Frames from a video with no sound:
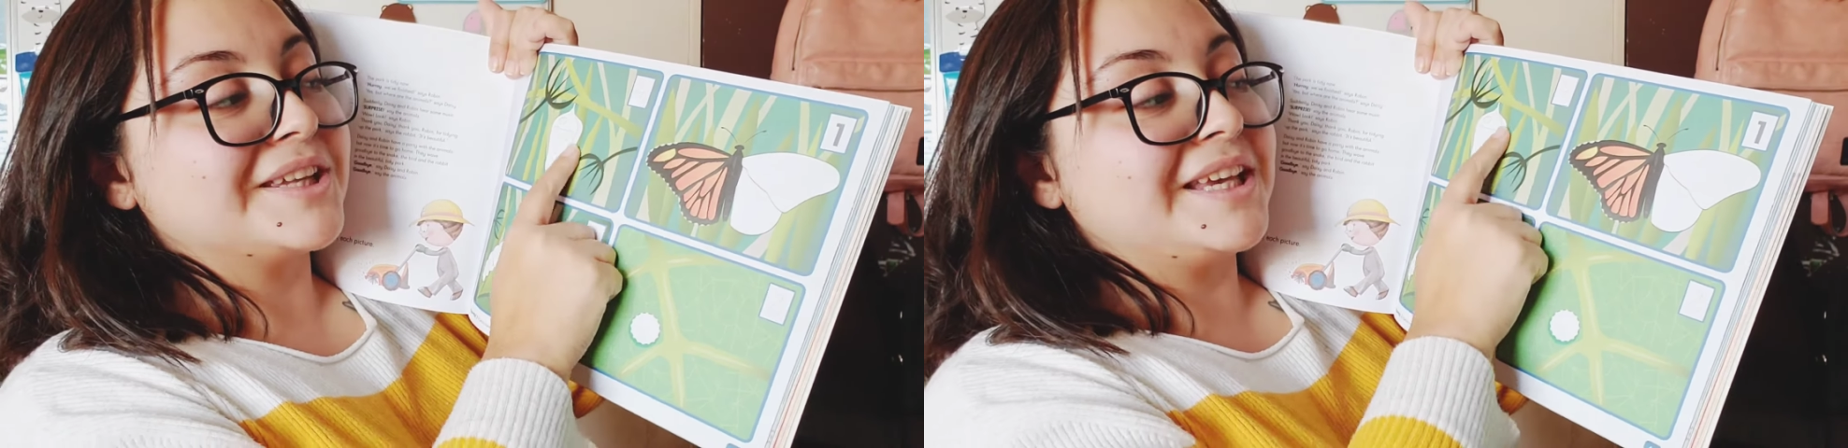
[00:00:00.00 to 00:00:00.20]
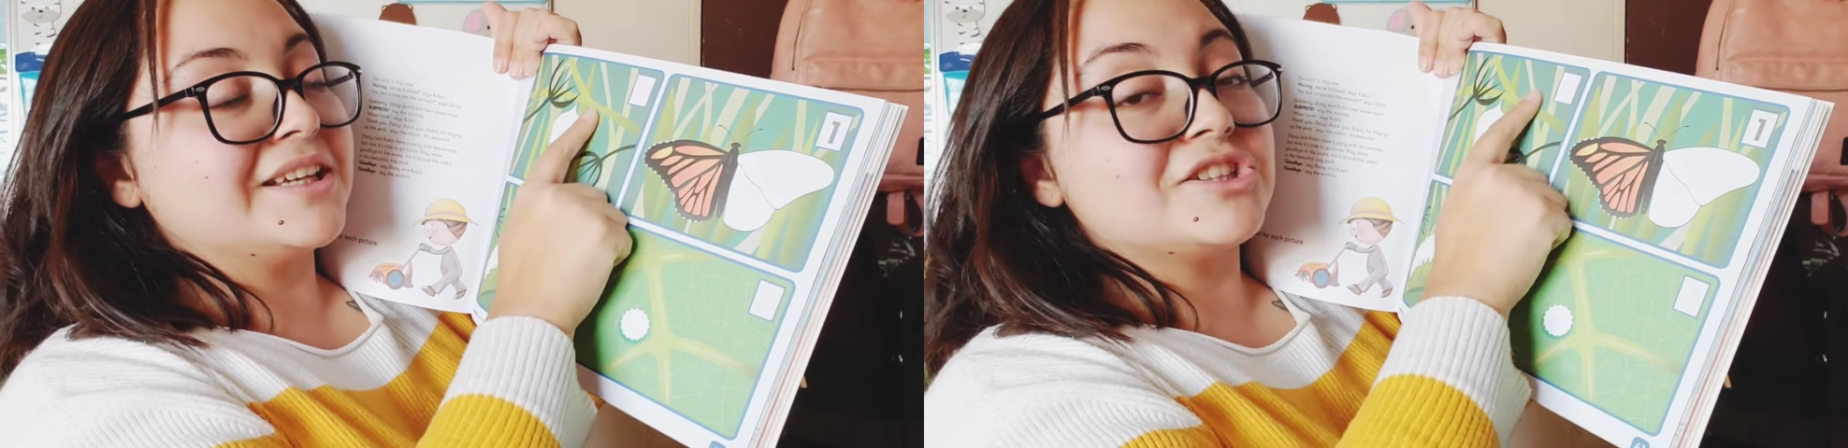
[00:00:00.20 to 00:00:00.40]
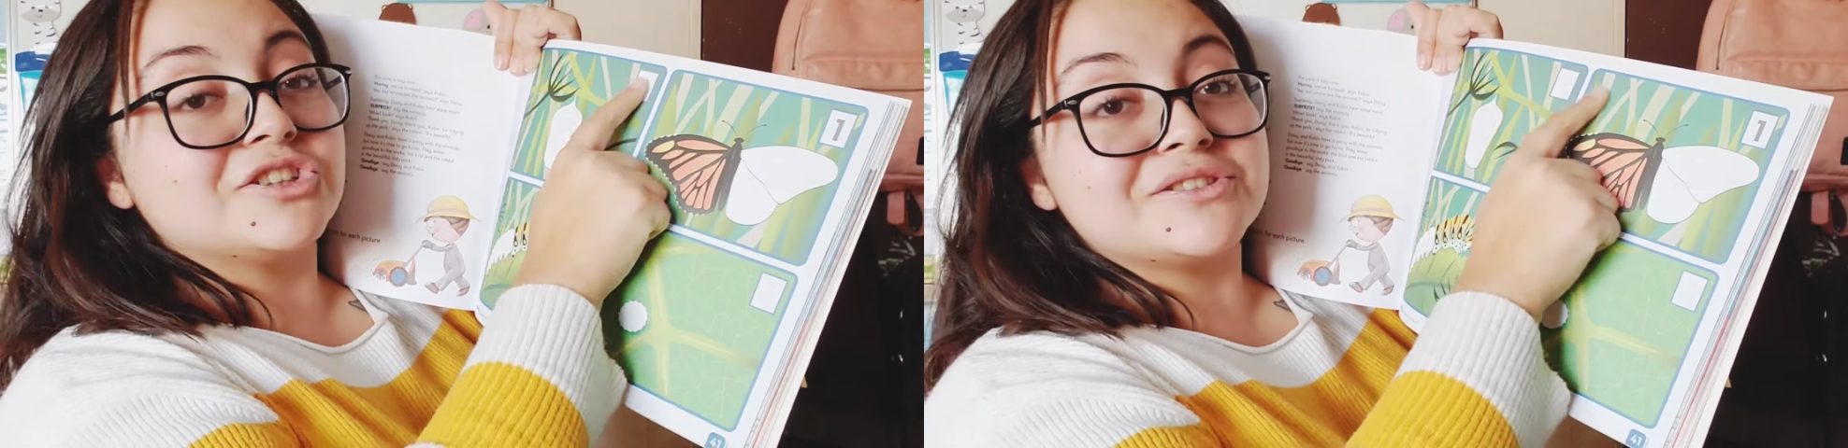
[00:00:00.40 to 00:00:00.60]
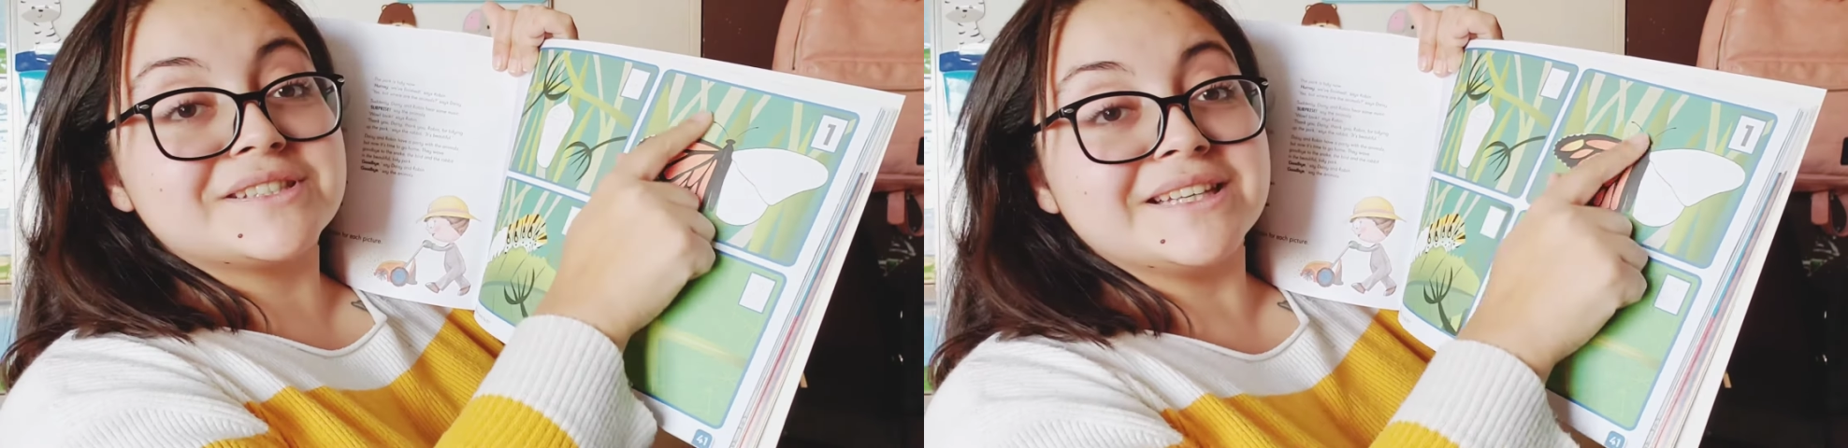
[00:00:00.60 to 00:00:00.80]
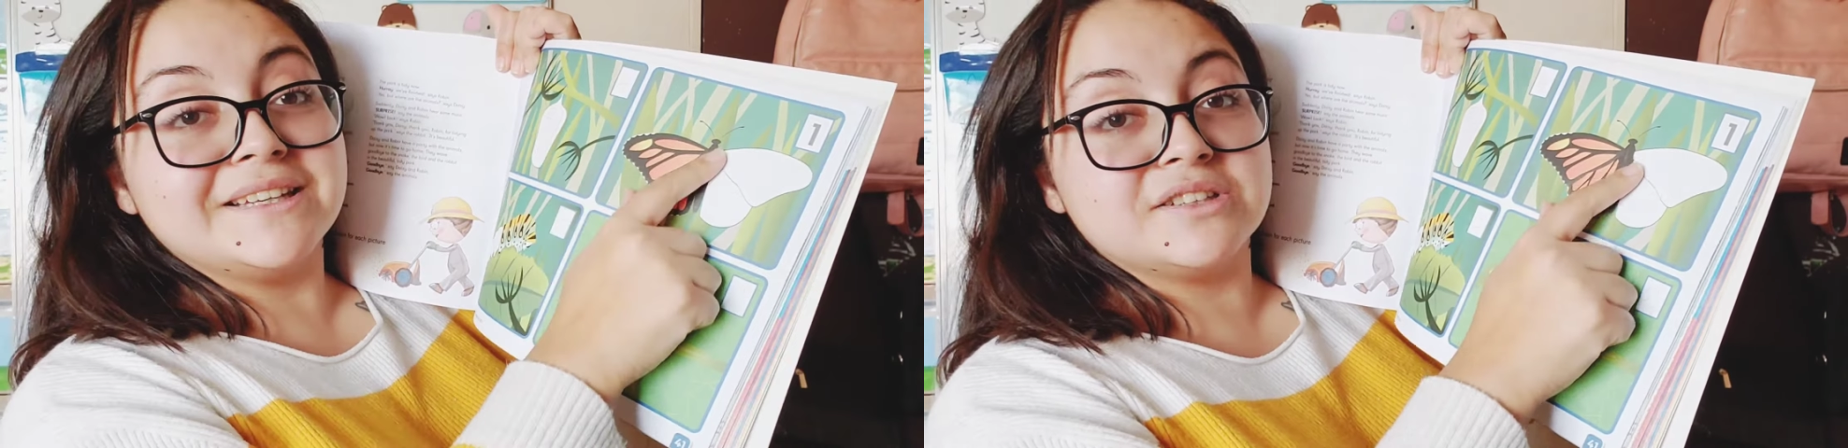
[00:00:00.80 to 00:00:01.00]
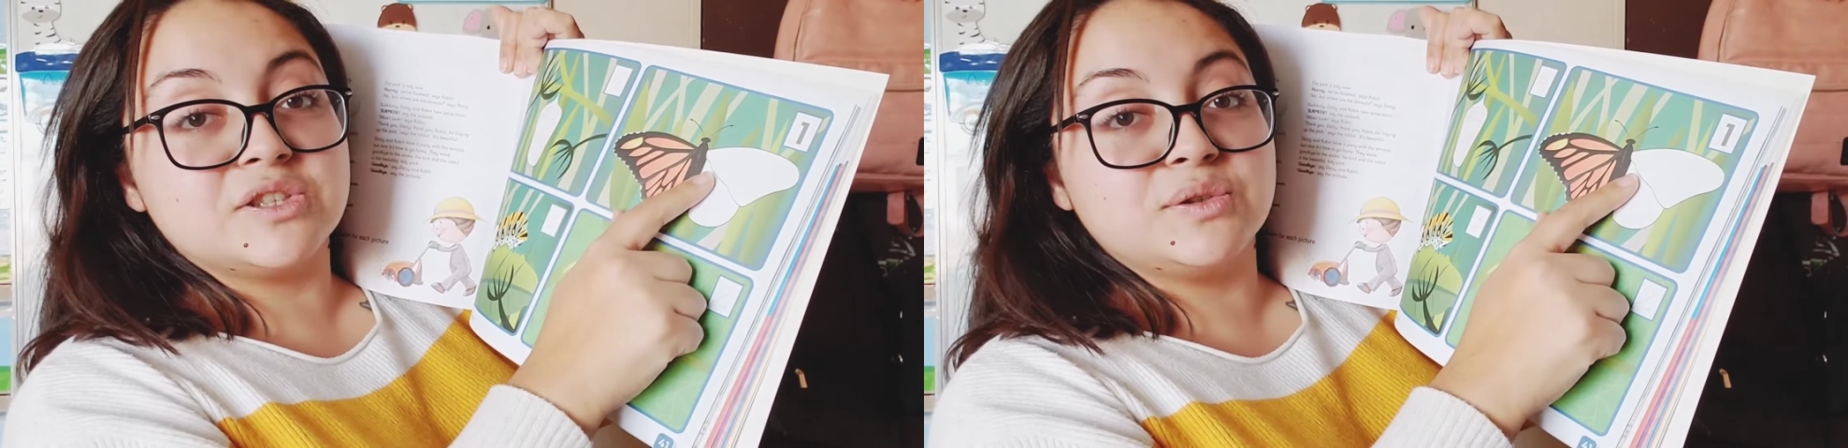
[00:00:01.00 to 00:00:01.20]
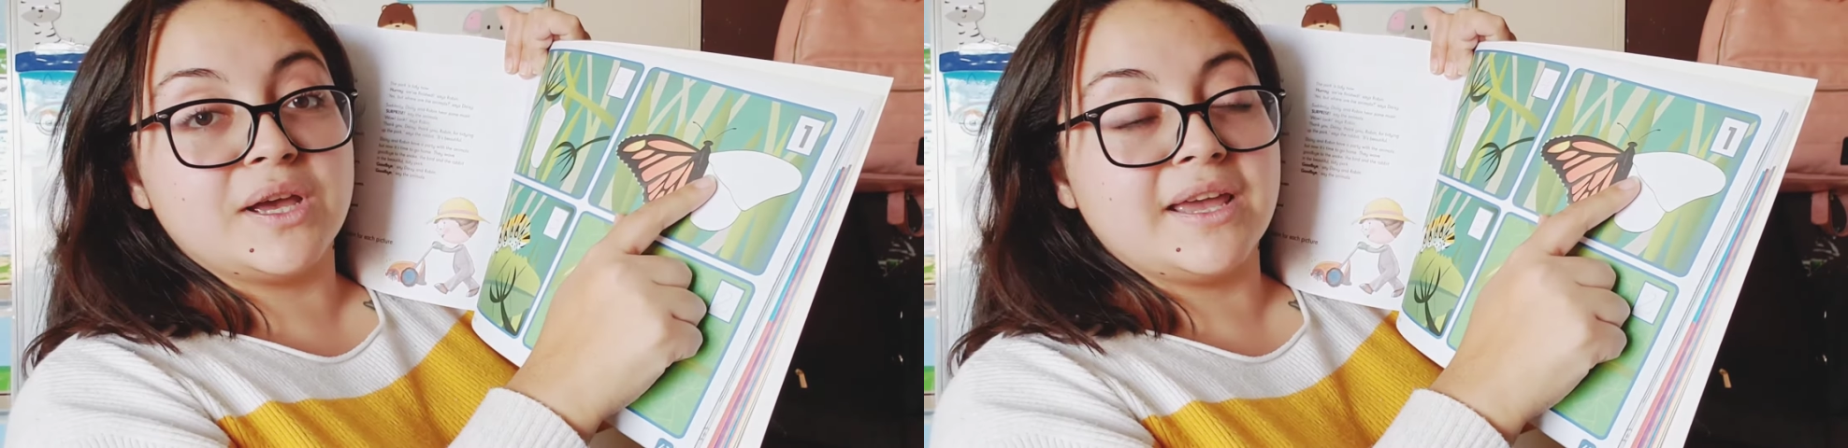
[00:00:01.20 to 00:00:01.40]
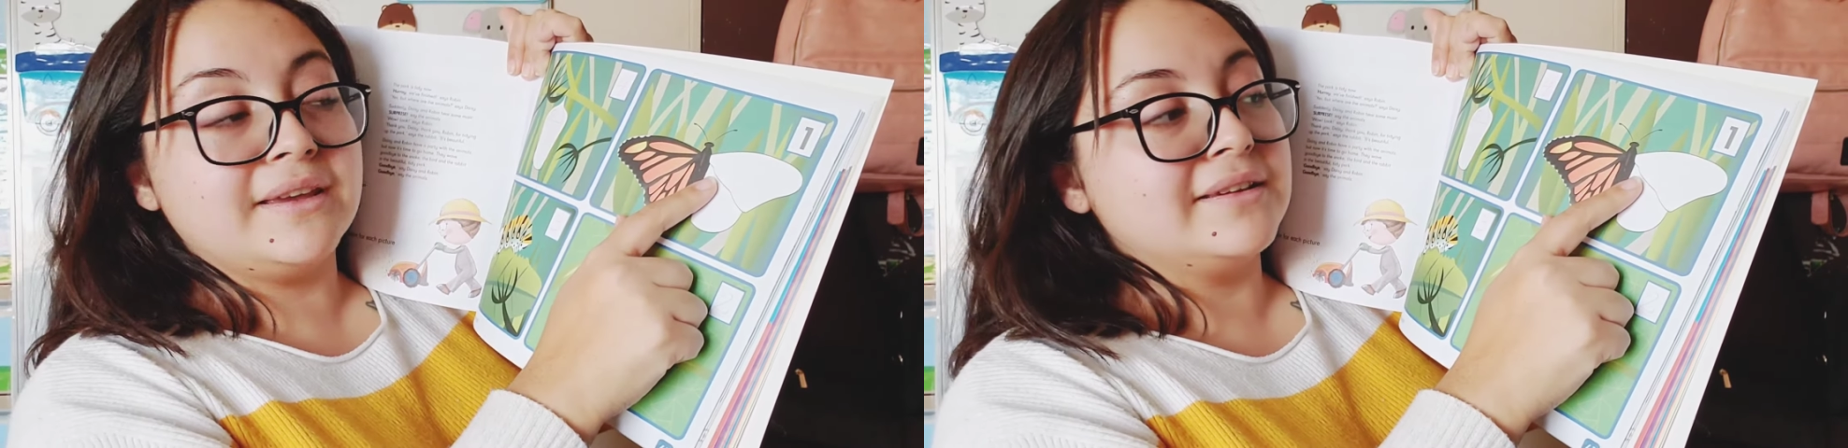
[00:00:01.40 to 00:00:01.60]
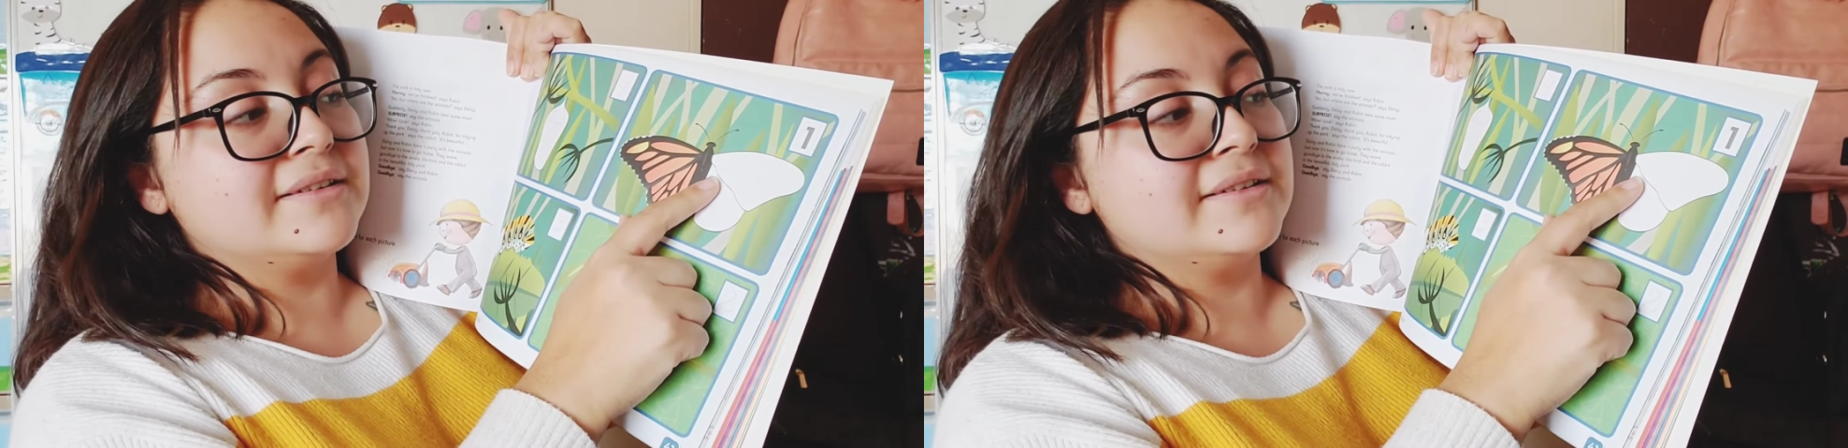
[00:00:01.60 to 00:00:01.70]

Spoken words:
It turns into a